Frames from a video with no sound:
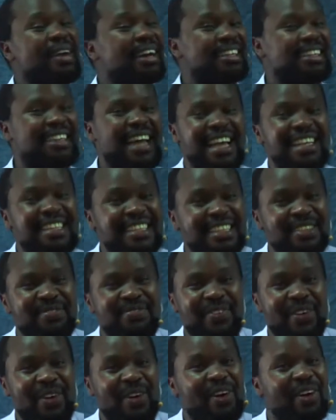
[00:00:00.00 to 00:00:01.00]
are dancing
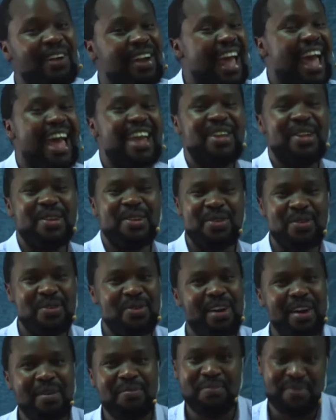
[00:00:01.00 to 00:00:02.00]
for God and you
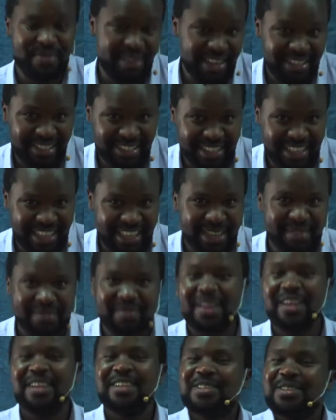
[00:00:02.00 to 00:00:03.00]
are praising Him.
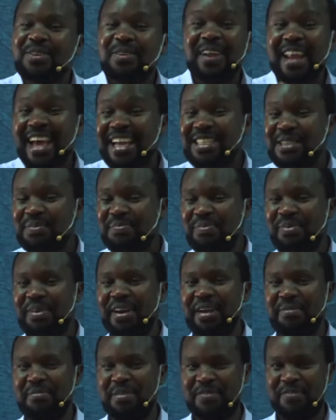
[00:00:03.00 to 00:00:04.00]
So let's
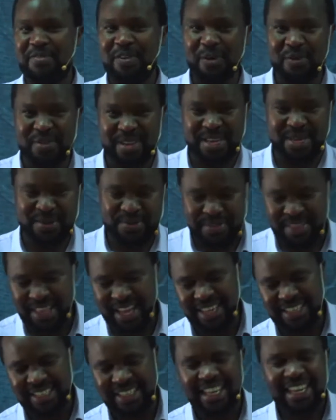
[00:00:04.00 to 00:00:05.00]
pray before we do
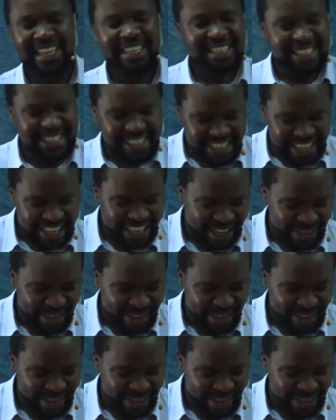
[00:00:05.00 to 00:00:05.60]
that. Dear